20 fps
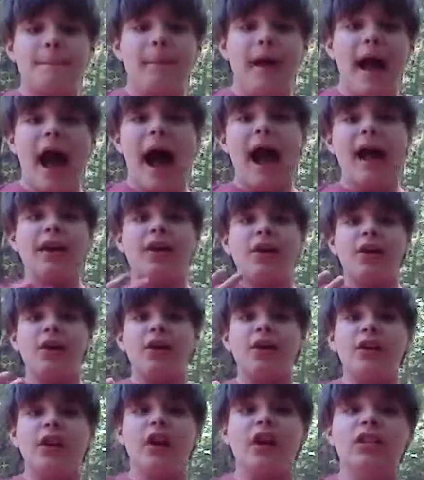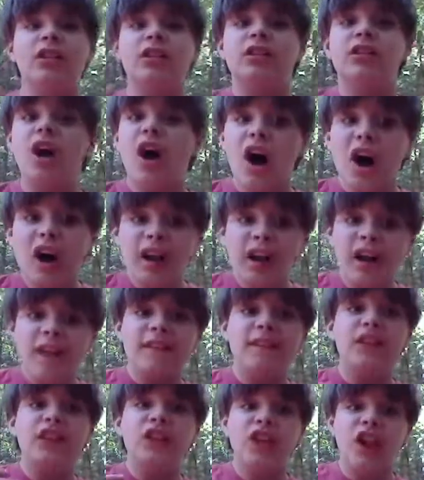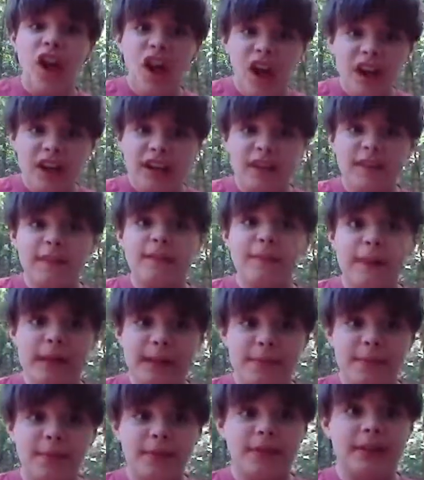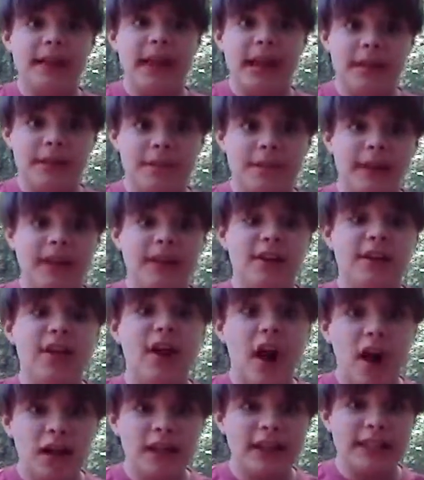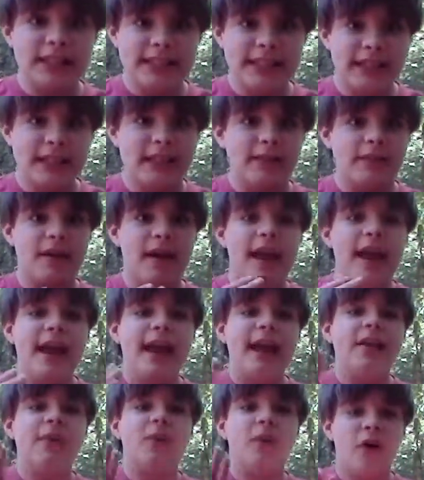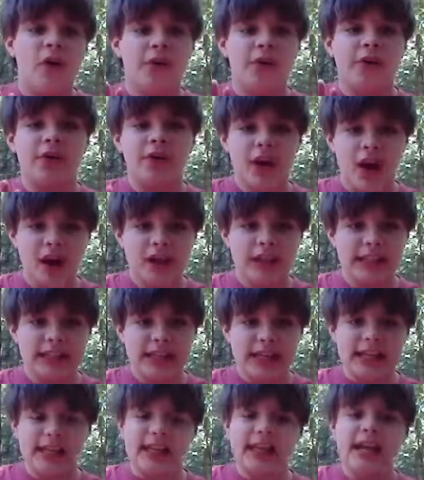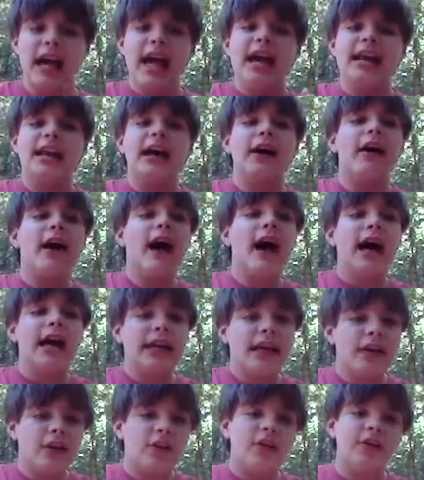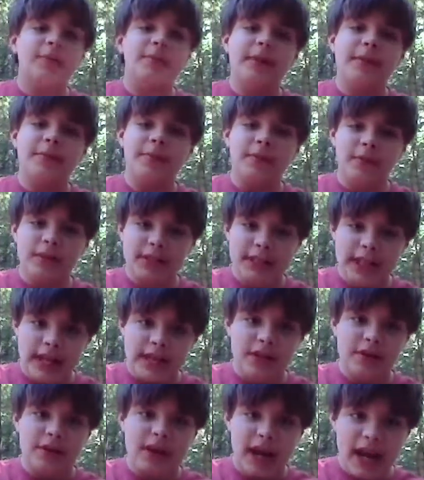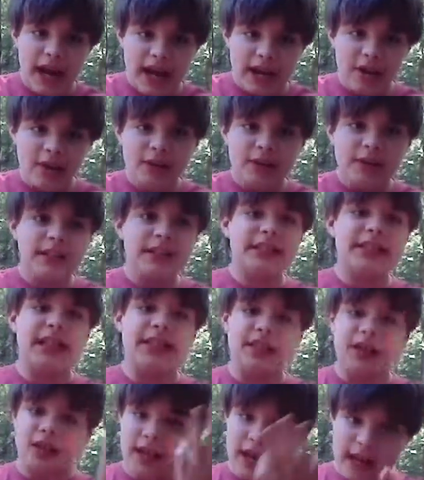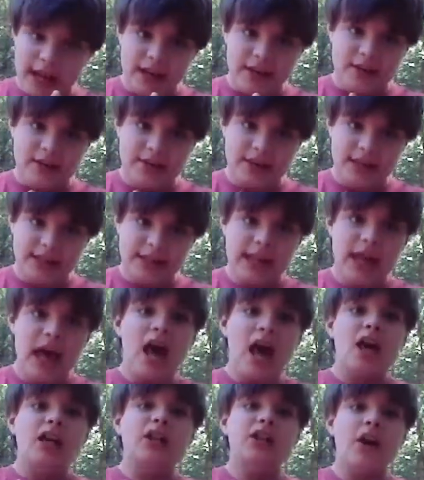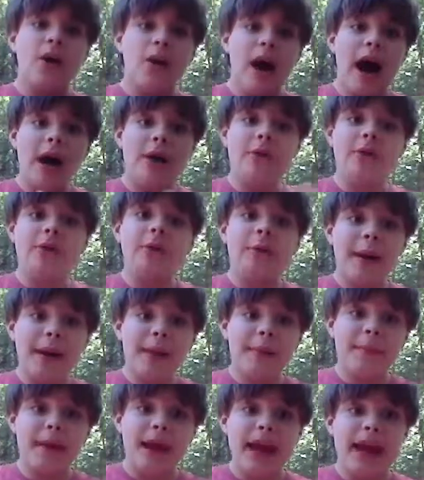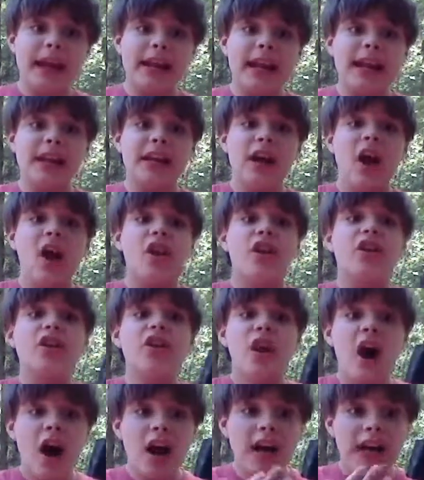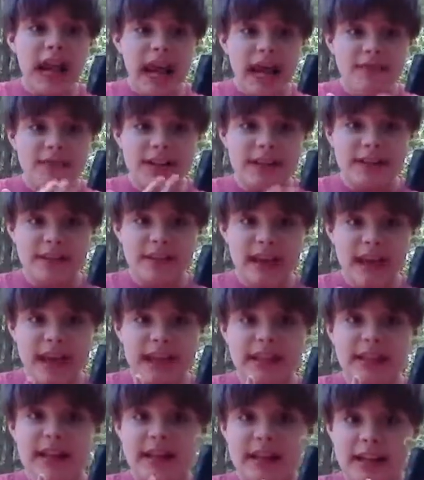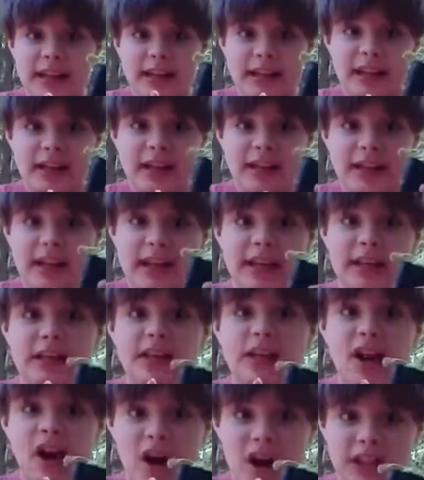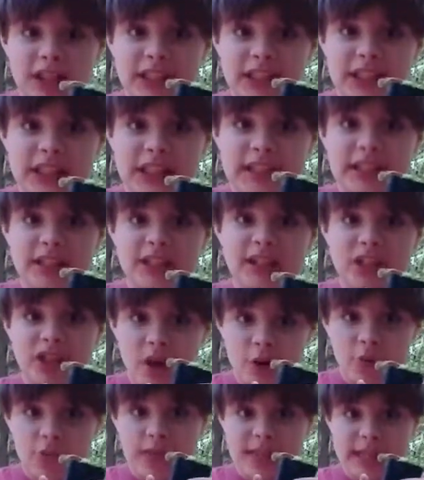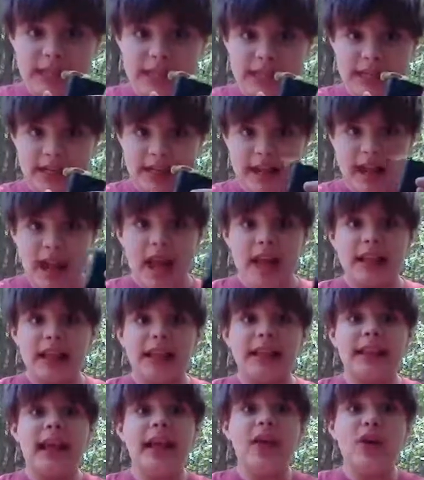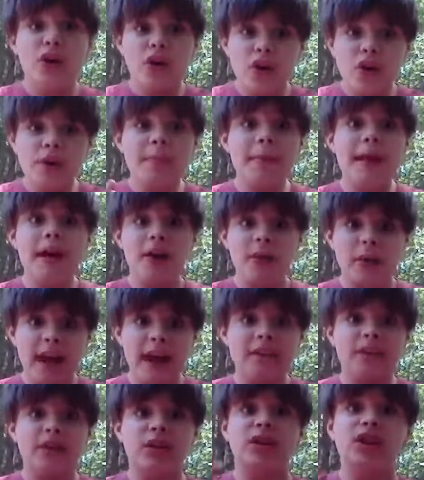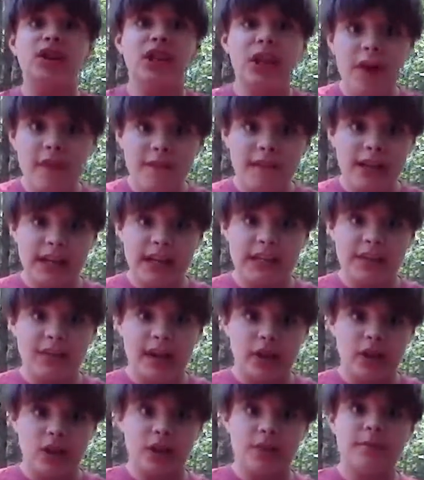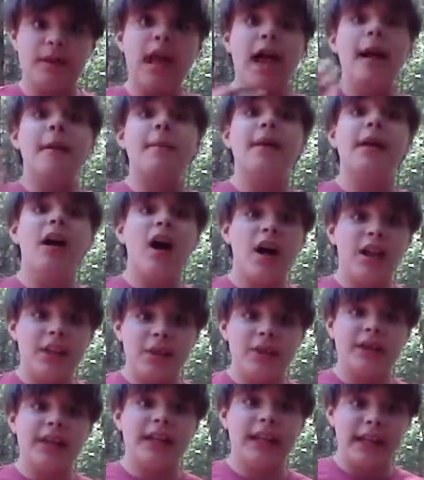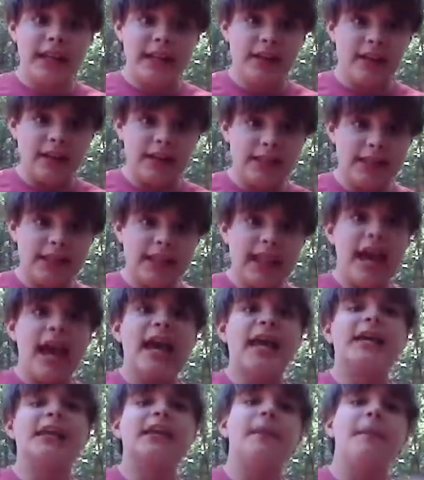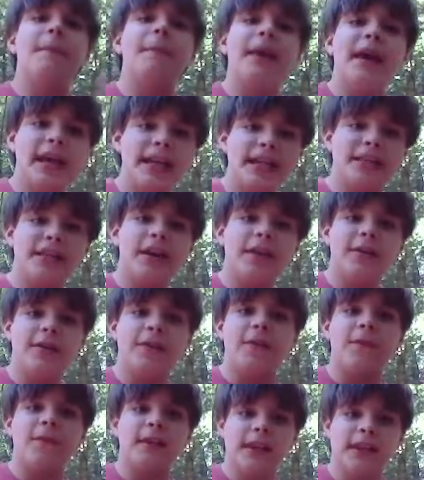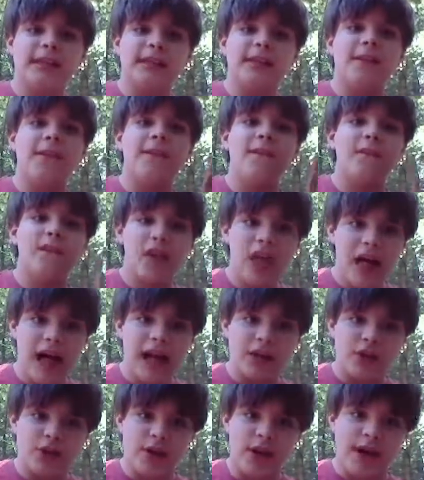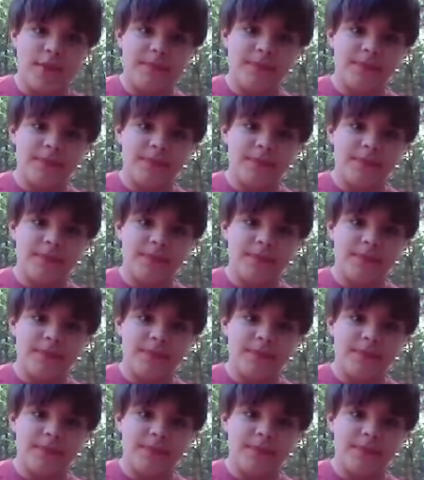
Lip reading: I heard a lot of people tell me not to set them in water constantly. Now I heard people say you can do this and you can't do this. So I would recommend it not having a thing that it constantly soaks in. Like that could be okay for some Venus flytraps, but other it kills. It depends on your Venus flytrap.